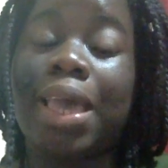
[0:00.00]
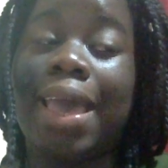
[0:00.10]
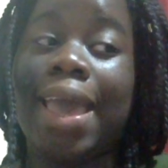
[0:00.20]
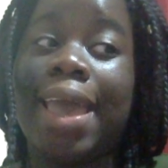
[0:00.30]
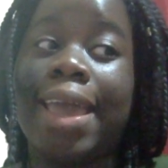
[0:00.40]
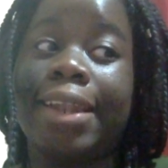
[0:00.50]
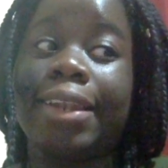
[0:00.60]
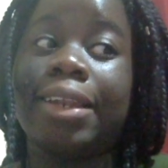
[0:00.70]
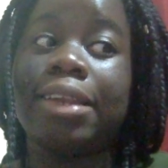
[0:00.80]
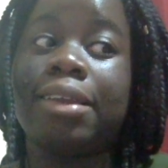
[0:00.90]

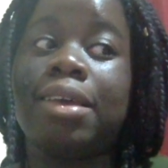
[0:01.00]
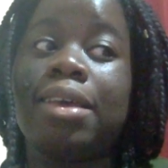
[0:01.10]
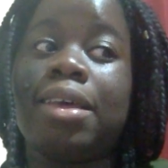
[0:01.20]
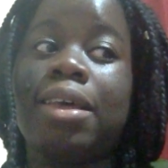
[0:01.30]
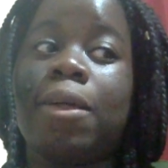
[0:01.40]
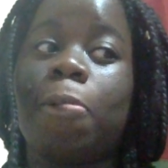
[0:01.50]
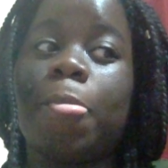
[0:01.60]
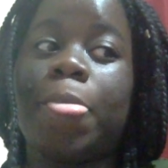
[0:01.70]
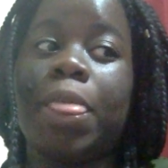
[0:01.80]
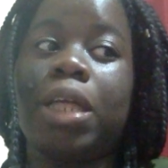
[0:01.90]
And
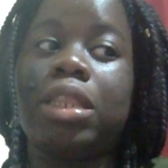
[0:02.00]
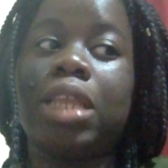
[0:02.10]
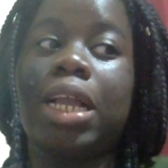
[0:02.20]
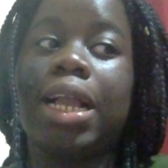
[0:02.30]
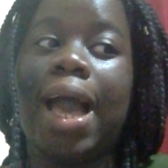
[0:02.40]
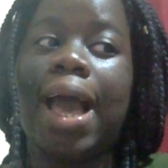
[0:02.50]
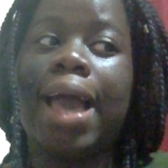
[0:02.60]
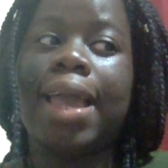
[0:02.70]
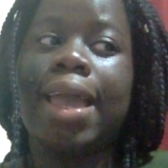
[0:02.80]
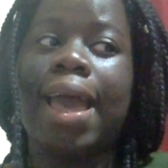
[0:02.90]
the
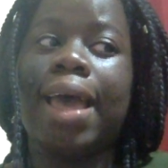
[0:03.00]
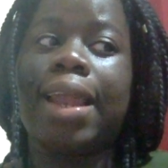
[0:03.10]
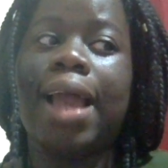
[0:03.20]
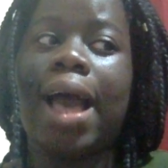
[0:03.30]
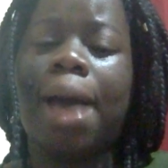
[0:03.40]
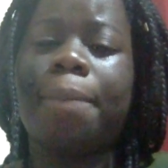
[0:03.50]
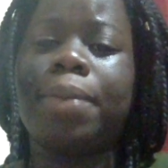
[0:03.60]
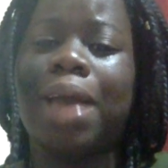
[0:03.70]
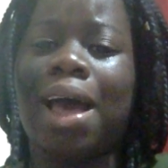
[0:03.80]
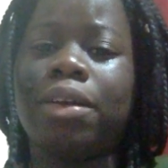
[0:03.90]
guy had
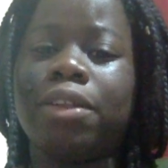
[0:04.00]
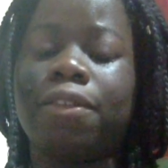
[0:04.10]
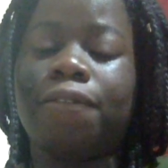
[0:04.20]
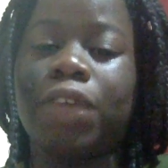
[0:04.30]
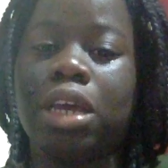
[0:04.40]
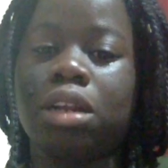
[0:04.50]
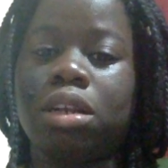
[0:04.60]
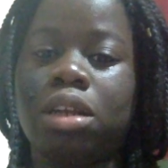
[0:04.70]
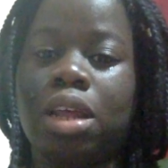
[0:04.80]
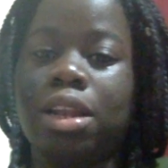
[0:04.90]
hopped out of the van.
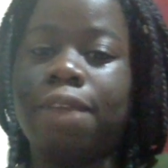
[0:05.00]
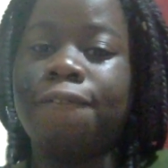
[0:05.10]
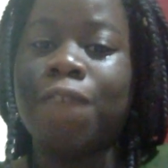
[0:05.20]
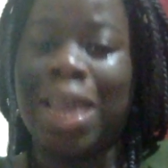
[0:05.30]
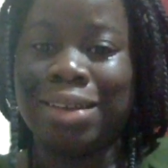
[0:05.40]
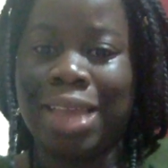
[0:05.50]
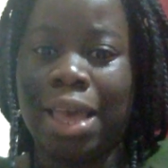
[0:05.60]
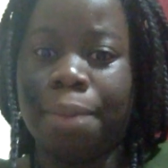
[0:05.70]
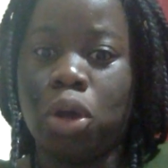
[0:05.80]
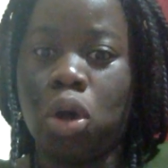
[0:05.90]
And then the van
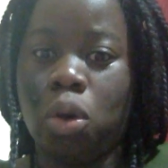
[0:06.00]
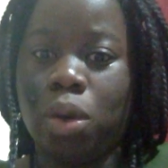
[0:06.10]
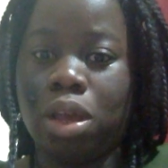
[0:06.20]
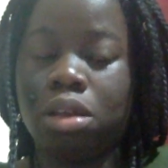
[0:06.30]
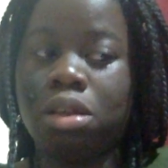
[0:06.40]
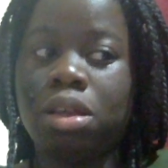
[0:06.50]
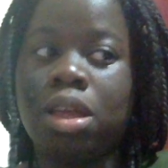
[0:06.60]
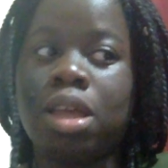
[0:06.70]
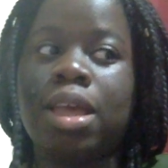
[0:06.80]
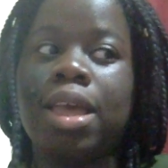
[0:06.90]
kept going.
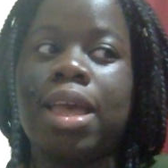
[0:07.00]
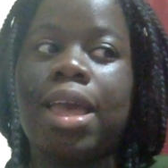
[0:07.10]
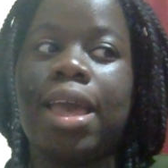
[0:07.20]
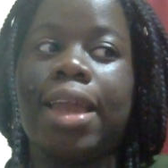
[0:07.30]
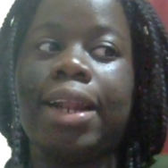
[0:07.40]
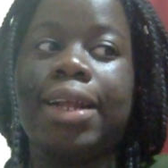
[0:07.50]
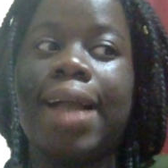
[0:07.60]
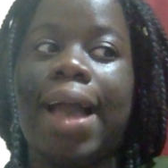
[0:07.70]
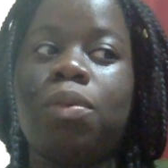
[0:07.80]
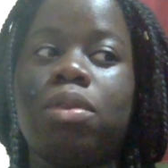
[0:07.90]
And the
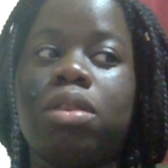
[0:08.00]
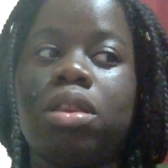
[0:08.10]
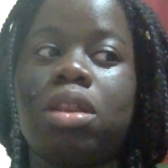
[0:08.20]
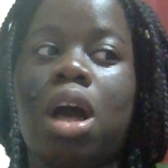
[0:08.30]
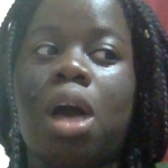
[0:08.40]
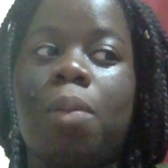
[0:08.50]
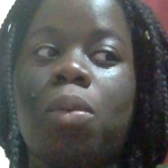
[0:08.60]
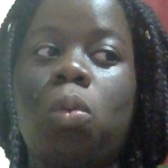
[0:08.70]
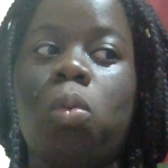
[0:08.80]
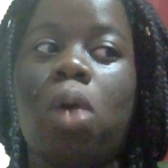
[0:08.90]
guy was
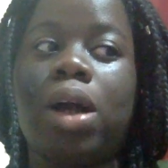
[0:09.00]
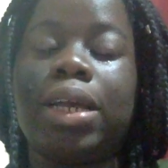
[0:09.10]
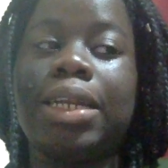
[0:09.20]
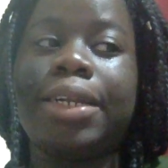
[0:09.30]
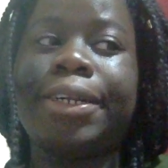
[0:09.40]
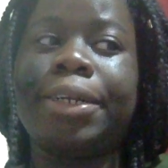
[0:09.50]
walking near